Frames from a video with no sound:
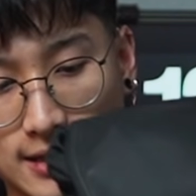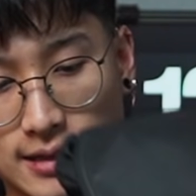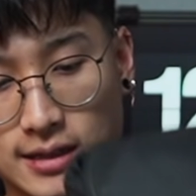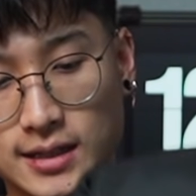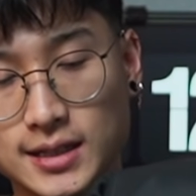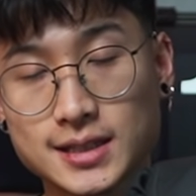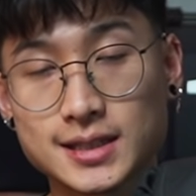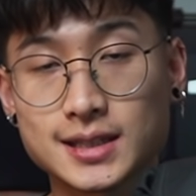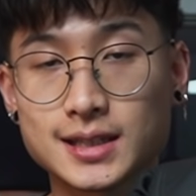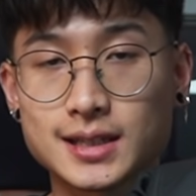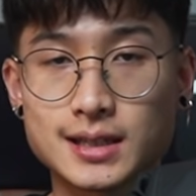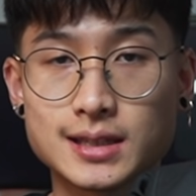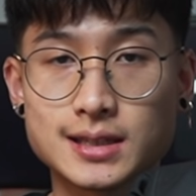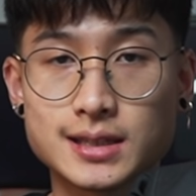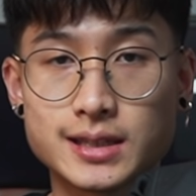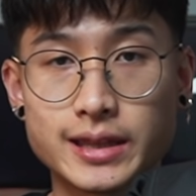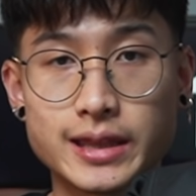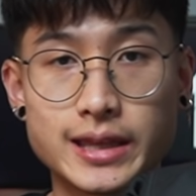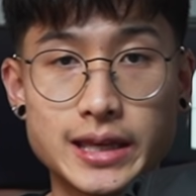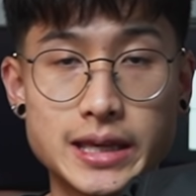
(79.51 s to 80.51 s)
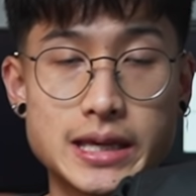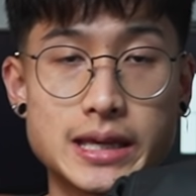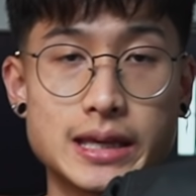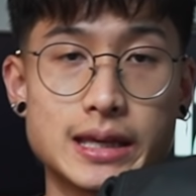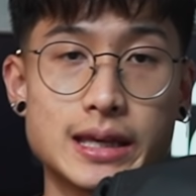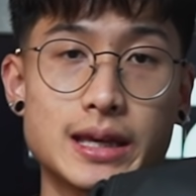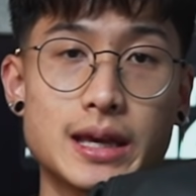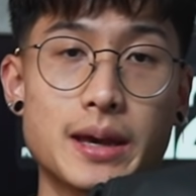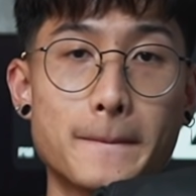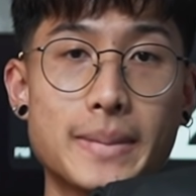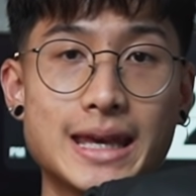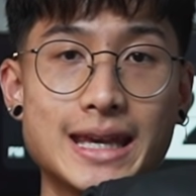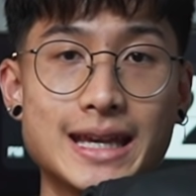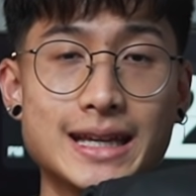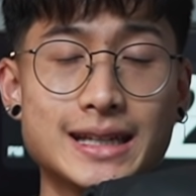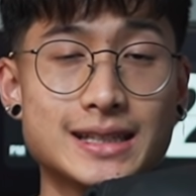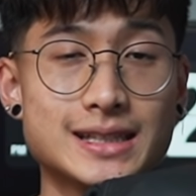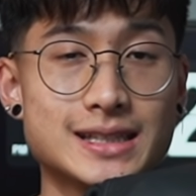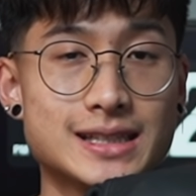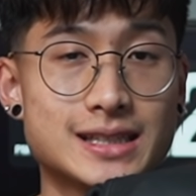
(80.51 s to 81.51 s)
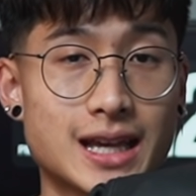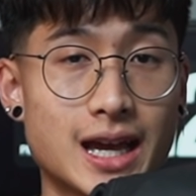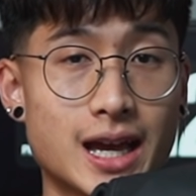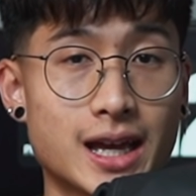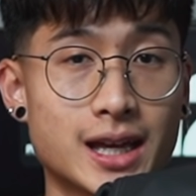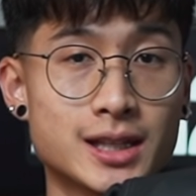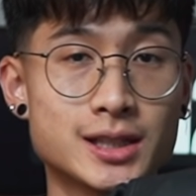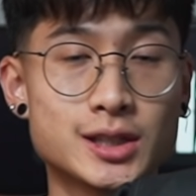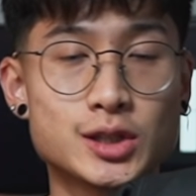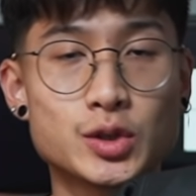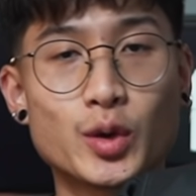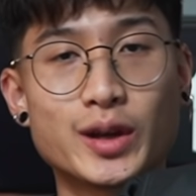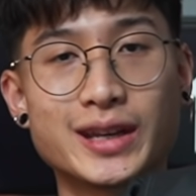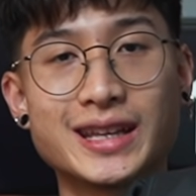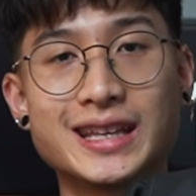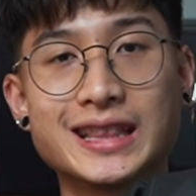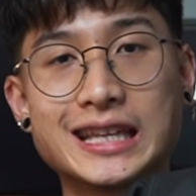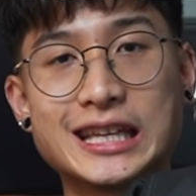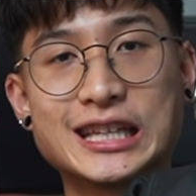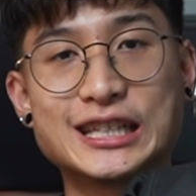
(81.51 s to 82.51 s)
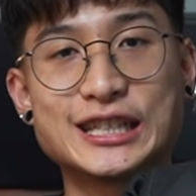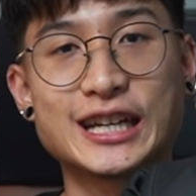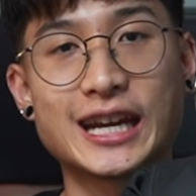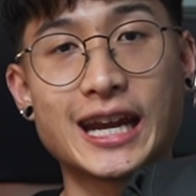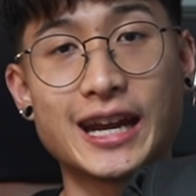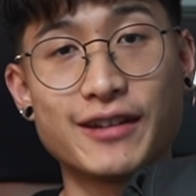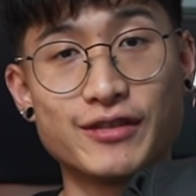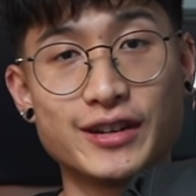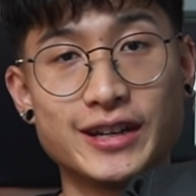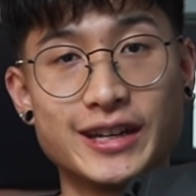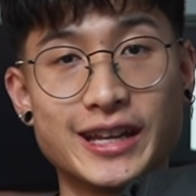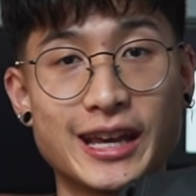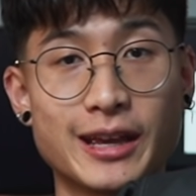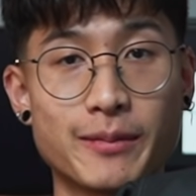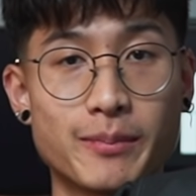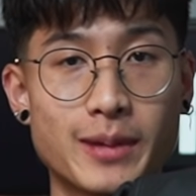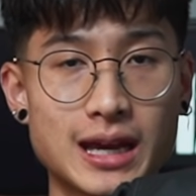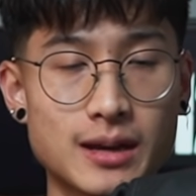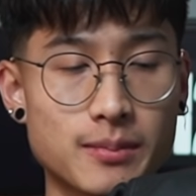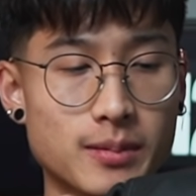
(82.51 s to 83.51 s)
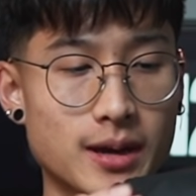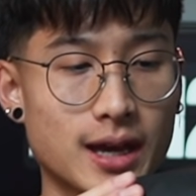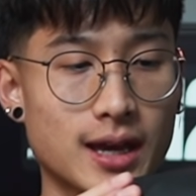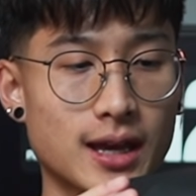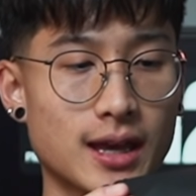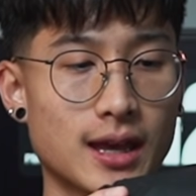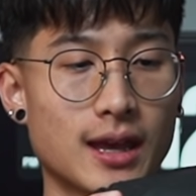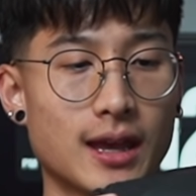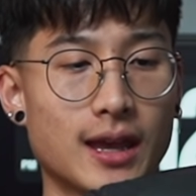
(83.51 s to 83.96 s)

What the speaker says: This is the Peak Design 20-liter everyday backpack,